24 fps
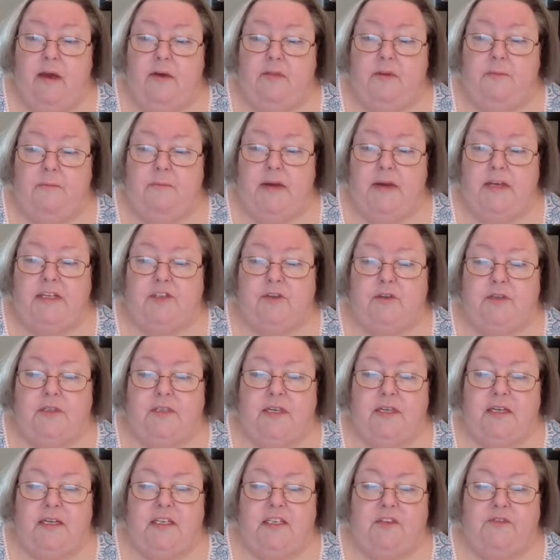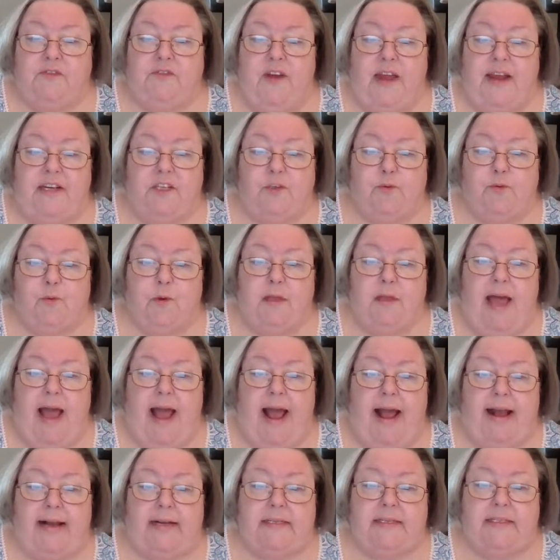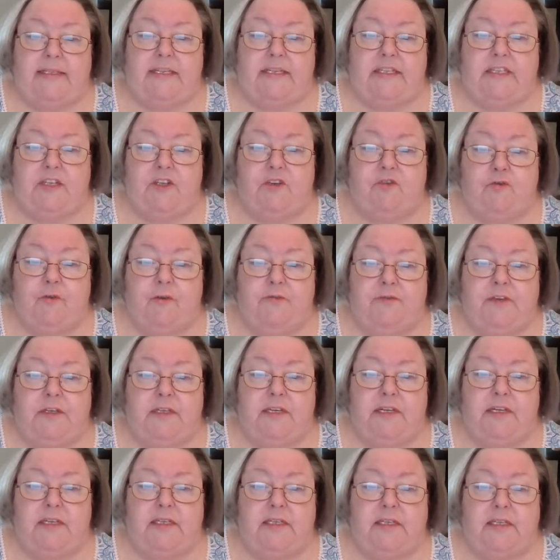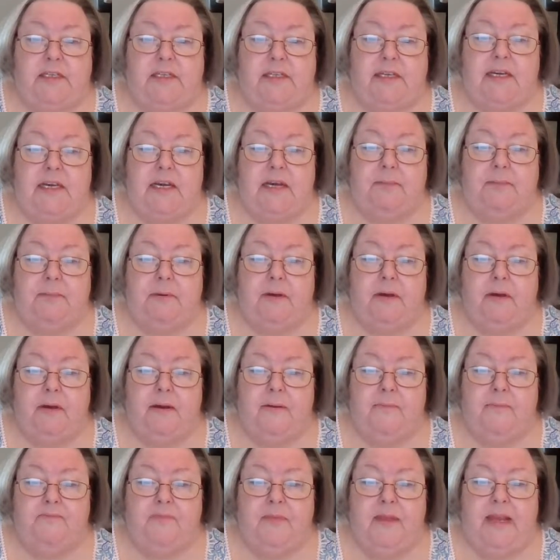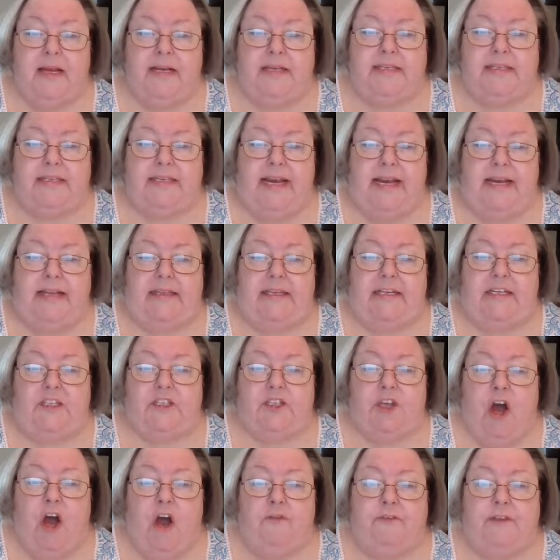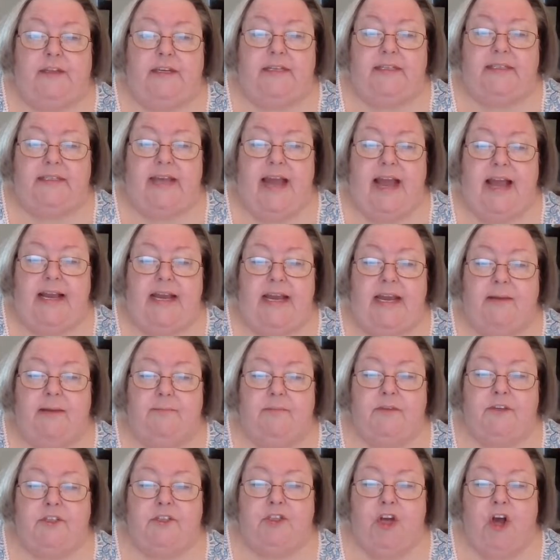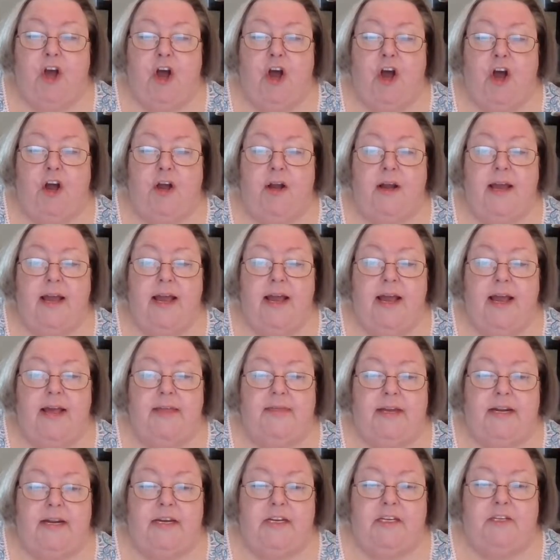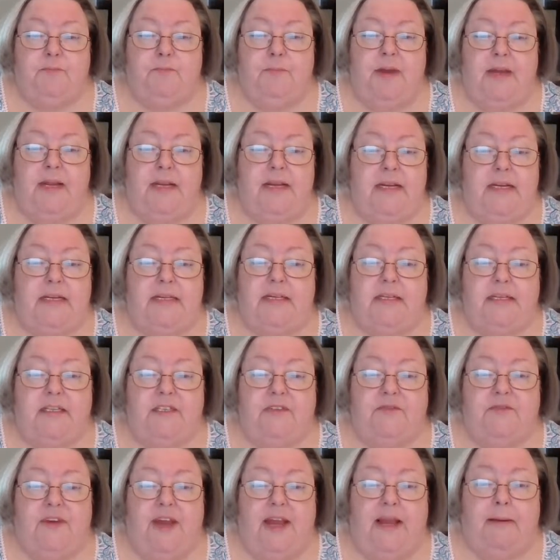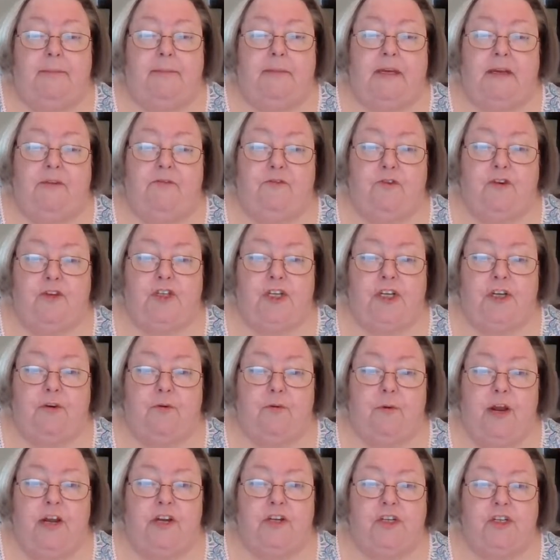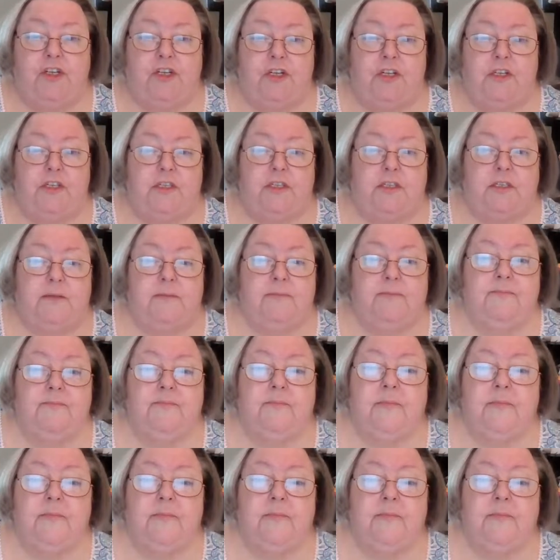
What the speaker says: The muscles in his face relaxed as he drifted into sleep. Stanley softly sang him the song that has been in his family for generations.